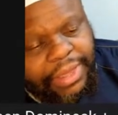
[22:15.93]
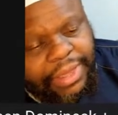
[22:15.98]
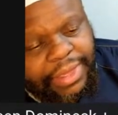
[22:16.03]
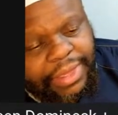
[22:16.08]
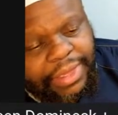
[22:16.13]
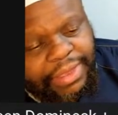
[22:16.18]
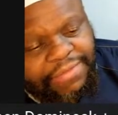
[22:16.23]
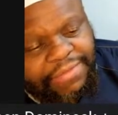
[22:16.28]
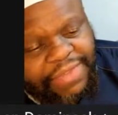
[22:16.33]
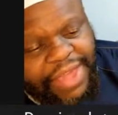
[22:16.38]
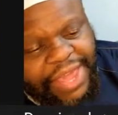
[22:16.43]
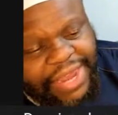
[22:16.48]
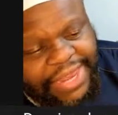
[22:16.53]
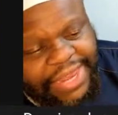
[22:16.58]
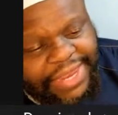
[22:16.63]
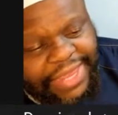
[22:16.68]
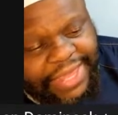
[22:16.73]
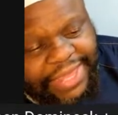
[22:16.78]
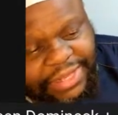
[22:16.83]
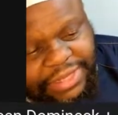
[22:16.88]

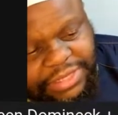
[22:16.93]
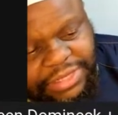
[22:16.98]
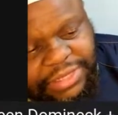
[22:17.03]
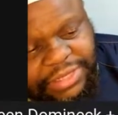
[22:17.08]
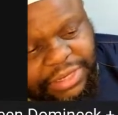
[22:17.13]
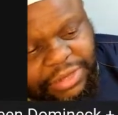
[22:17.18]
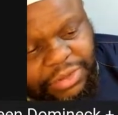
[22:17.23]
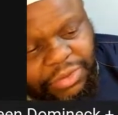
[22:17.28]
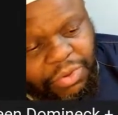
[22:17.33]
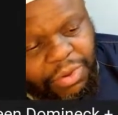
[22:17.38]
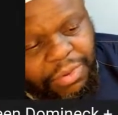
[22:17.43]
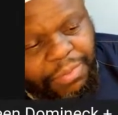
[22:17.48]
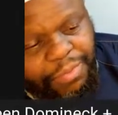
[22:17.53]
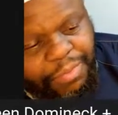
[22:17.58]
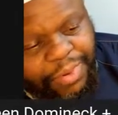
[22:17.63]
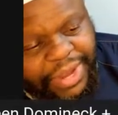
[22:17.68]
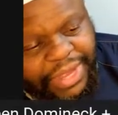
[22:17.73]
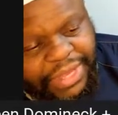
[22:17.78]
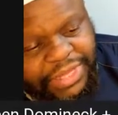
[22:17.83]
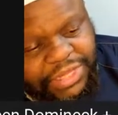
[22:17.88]
invalidates or
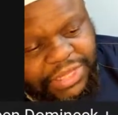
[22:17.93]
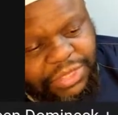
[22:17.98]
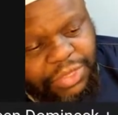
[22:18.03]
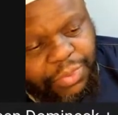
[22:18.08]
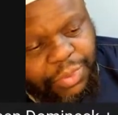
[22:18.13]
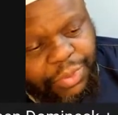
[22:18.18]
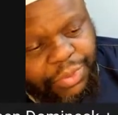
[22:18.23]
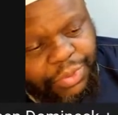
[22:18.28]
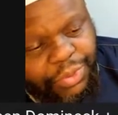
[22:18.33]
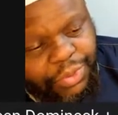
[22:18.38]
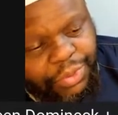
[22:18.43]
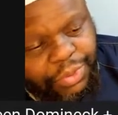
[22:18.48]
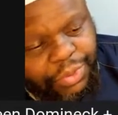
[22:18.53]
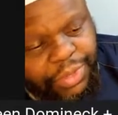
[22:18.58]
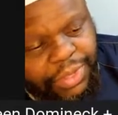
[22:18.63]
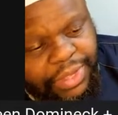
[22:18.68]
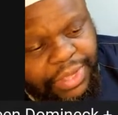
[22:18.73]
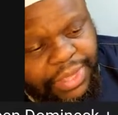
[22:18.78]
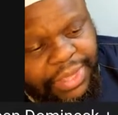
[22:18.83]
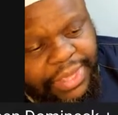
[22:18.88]
breaks the wudu?
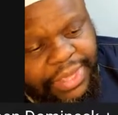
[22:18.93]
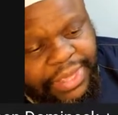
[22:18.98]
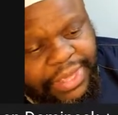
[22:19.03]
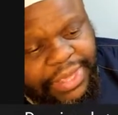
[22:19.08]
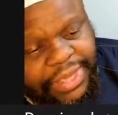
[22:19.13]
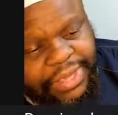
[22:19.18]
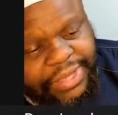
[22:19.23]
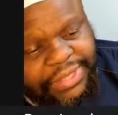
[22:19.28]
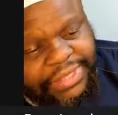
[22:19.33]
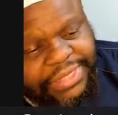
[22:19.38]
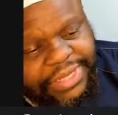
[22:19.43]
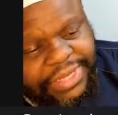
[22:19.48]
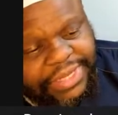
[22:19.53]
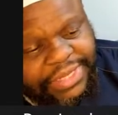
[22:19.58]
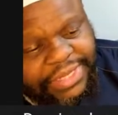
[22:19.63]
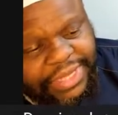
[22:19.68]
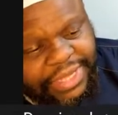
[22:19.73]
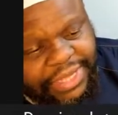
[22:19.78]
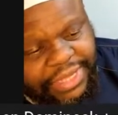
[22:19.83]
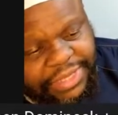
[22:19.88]

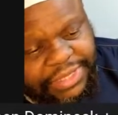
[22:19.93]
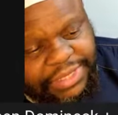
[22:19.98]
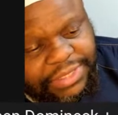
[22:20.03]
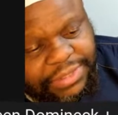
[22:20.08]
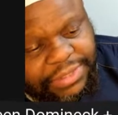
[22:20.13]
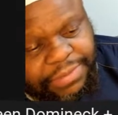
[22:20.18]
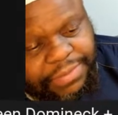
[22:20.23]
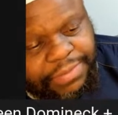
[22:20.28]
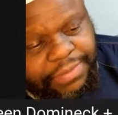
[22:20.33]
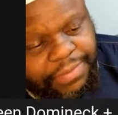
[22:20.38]
Six things.